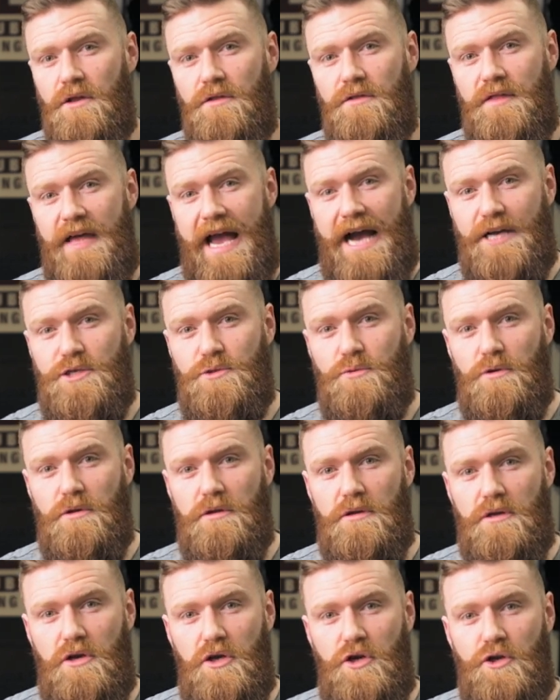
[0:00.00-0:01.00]
the
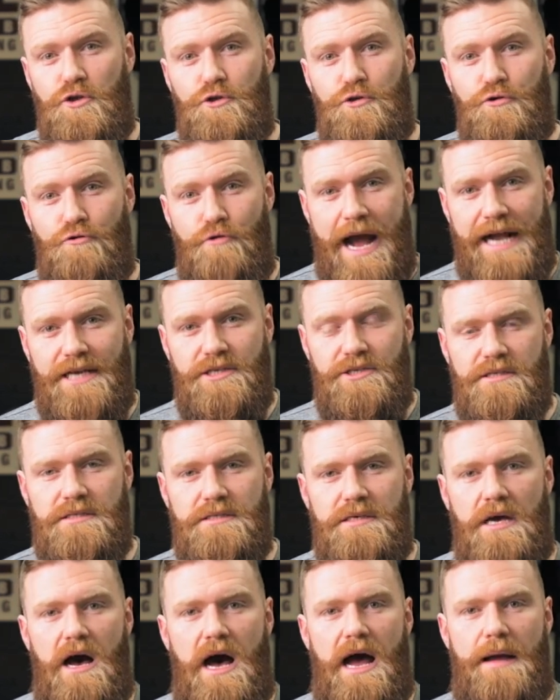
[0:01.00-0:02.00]
actual contraction
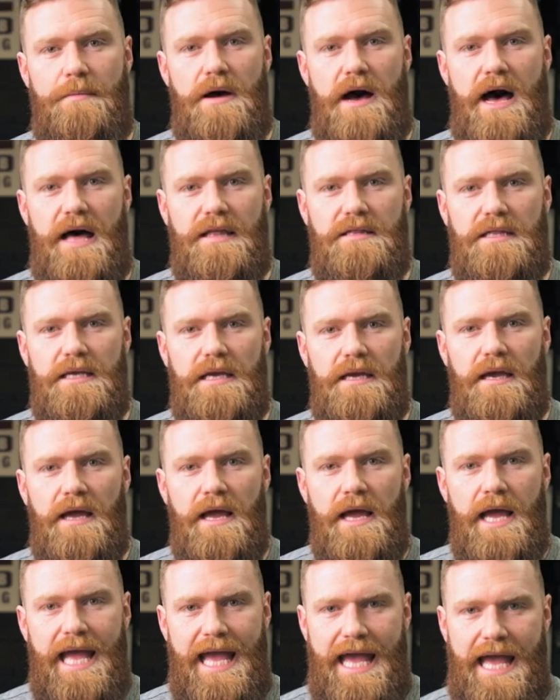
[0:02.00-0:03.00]
time at the
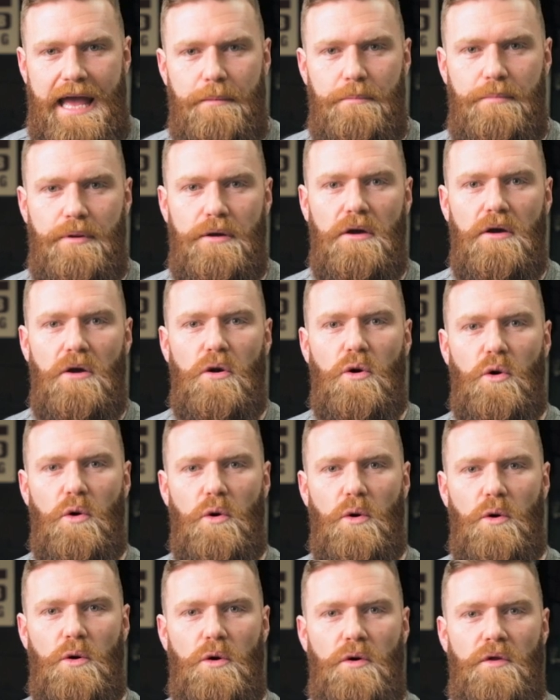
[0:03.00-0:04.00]
hip
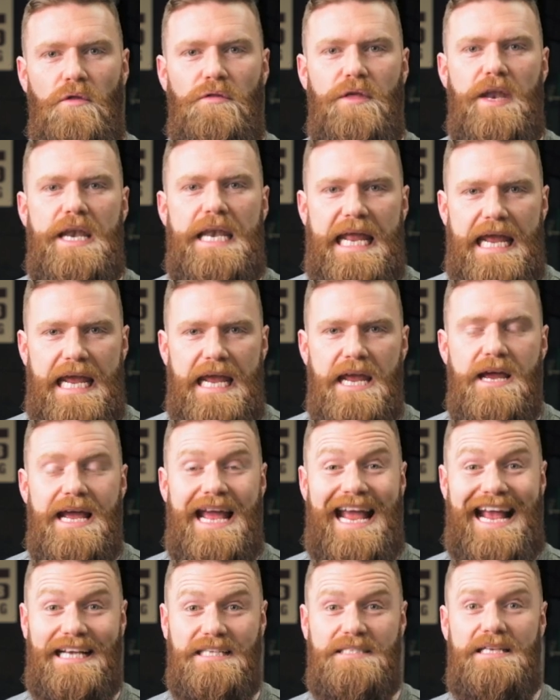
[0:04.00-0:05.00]
or the knee
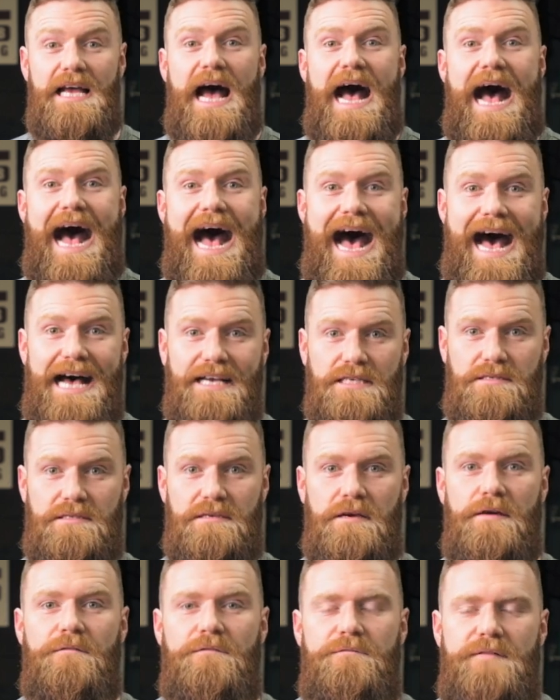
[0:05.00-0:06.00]
is
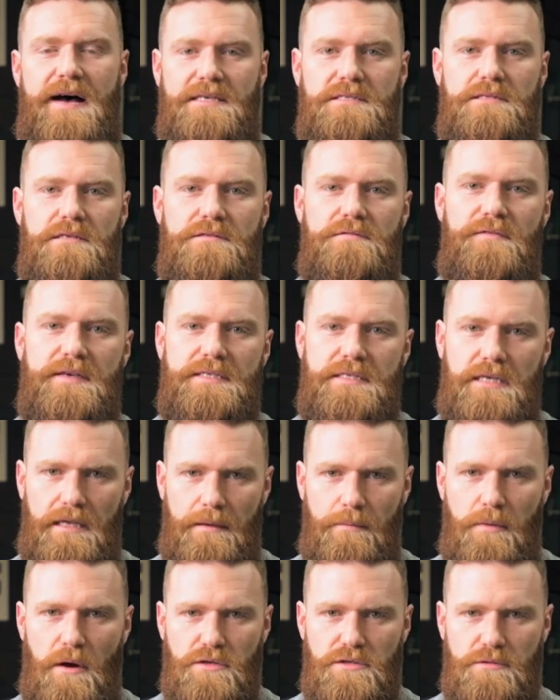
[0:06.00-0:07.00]
as fast as
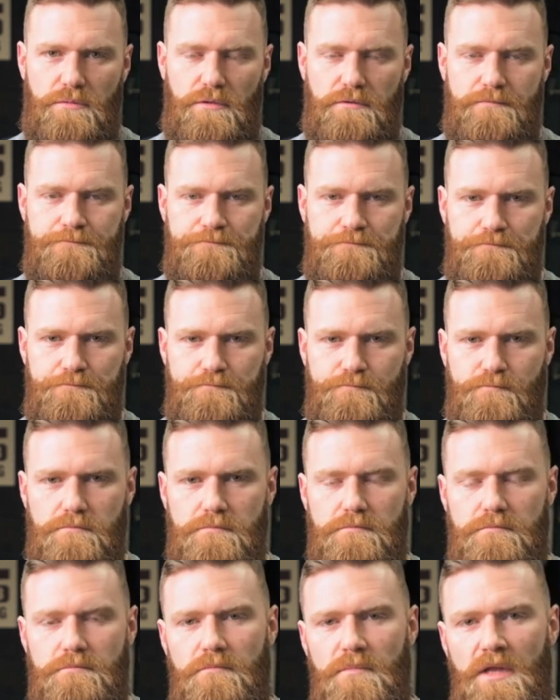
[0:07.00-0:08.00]
physically possible.
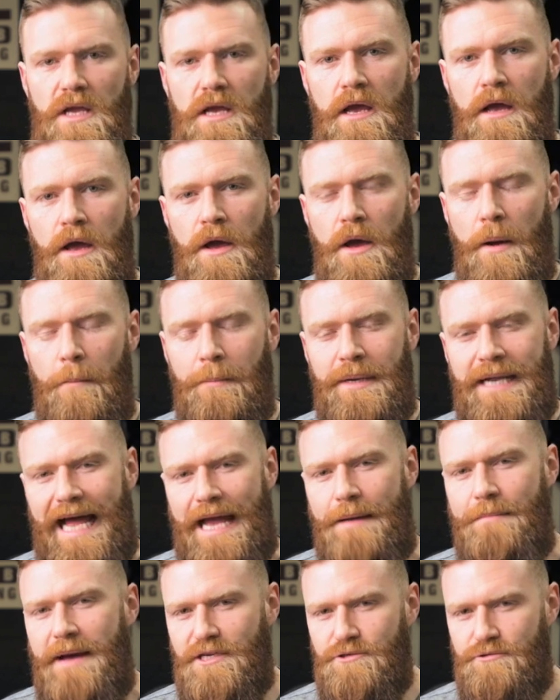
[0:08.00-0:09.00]

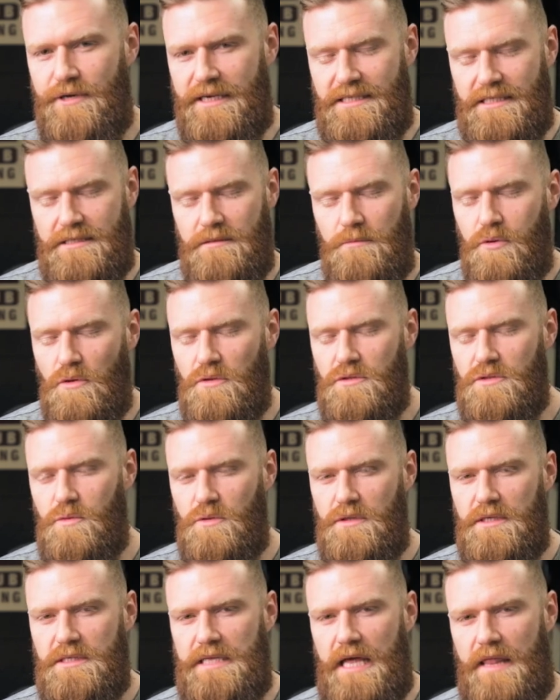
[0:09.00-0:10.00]
Plyometrics, it's important to
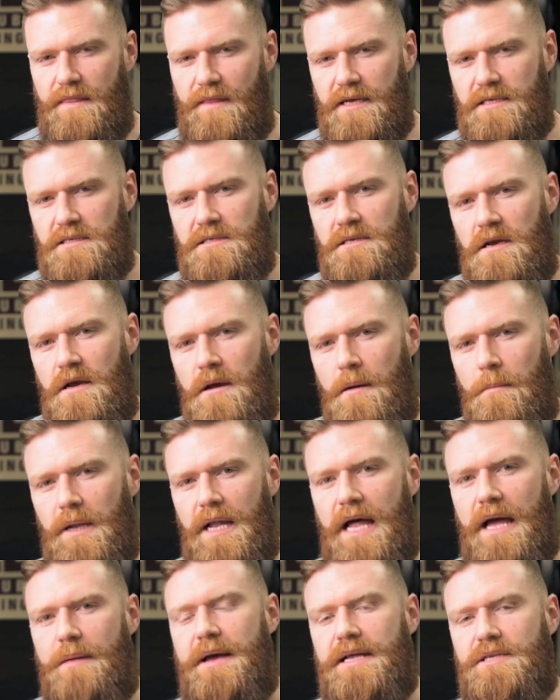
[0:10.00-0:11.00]
understand this.
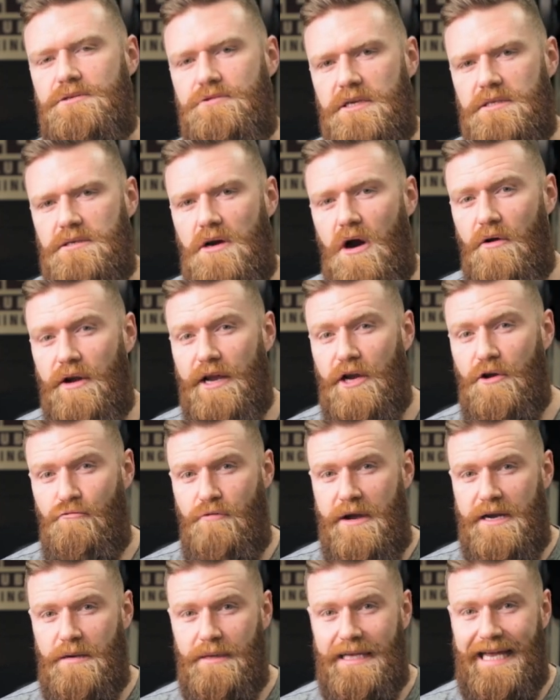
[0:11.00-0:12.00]
Plyometrics are
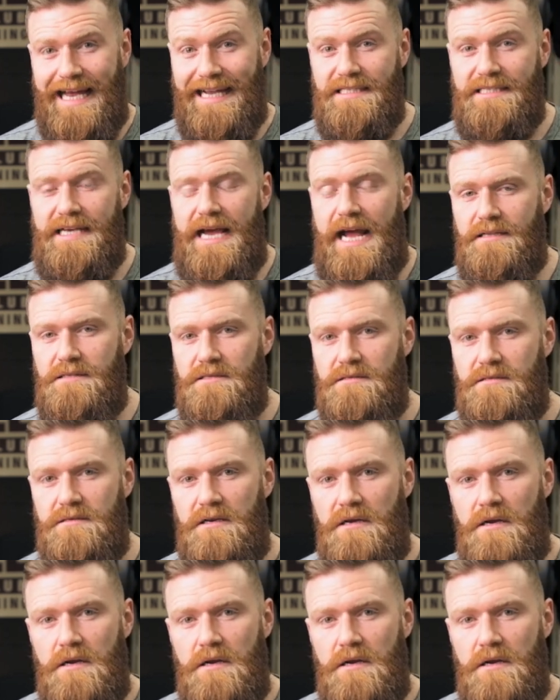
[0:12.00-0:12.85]
incredibly intense.